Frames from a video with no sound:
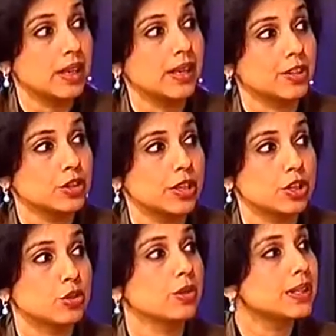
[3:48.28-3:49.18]
China had
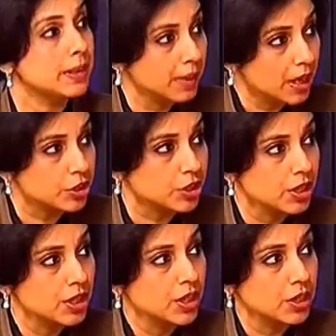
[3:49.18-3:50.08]
actually issued a démarche
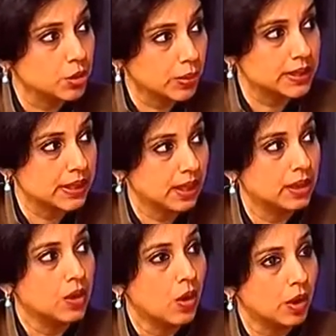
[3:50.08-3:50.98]
to
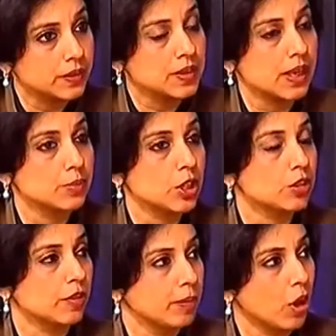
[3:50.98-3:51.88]
India on the
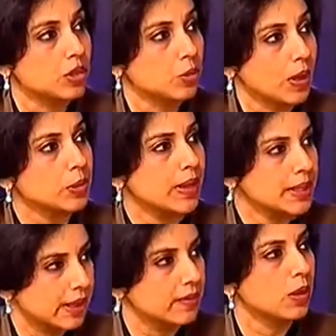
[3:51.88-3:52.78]
subject of blocks
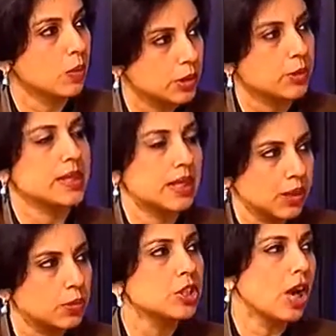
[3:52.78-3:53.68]
127 and
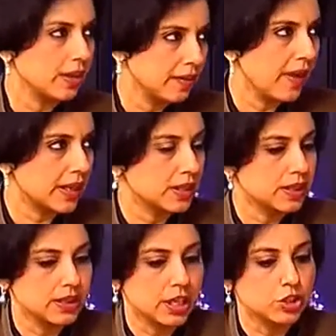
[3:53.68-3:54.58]
128, which are in fact
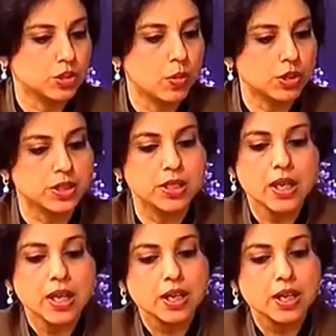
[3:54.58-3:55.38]
in contentious waters.